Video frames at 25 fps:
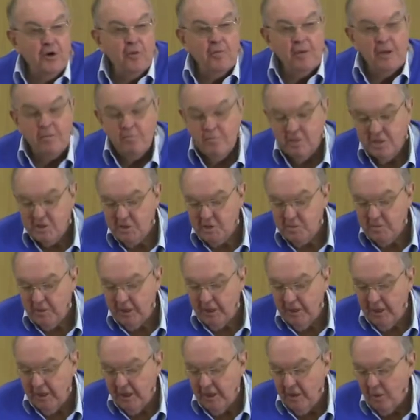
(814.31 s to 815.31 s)
remember
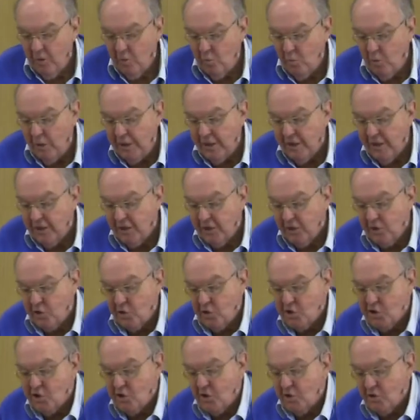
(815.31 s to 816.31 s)
spending a week at a
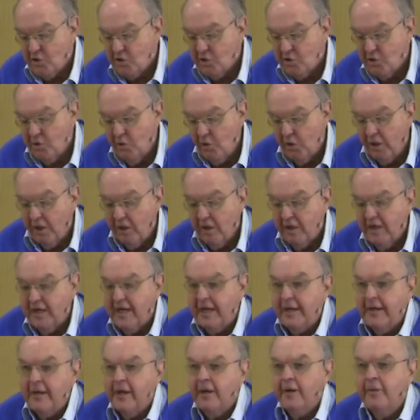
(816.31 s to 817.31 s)
Christian school in
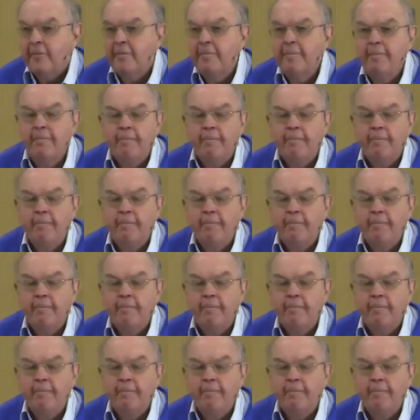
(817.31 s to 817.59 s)
Kenya,